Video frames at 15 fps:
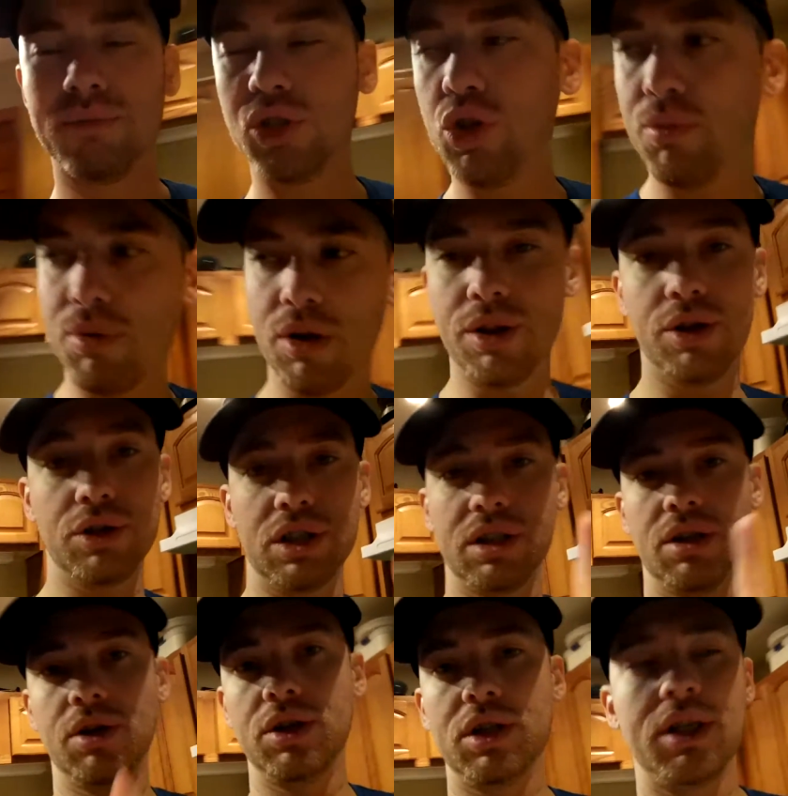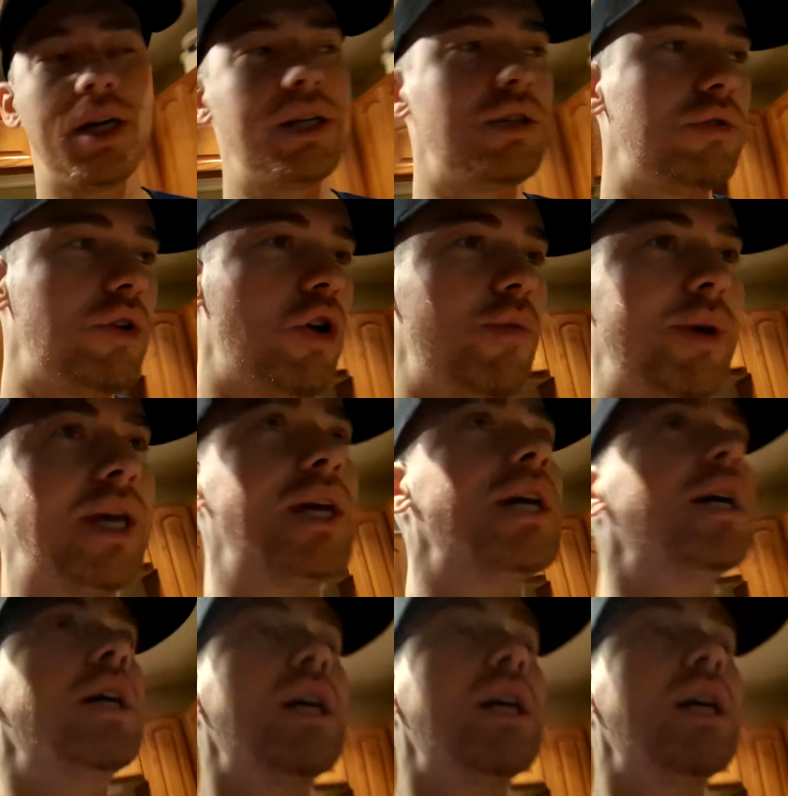I'm super allergic. Those of you guys who know me,